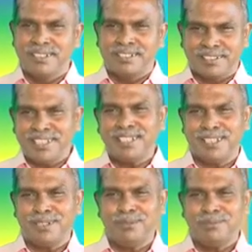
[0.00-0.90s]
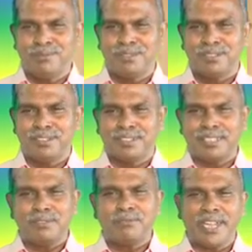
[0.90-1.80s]
till now
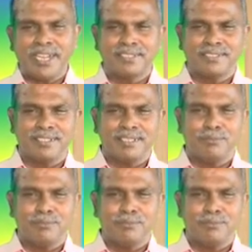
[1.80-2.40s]
the facts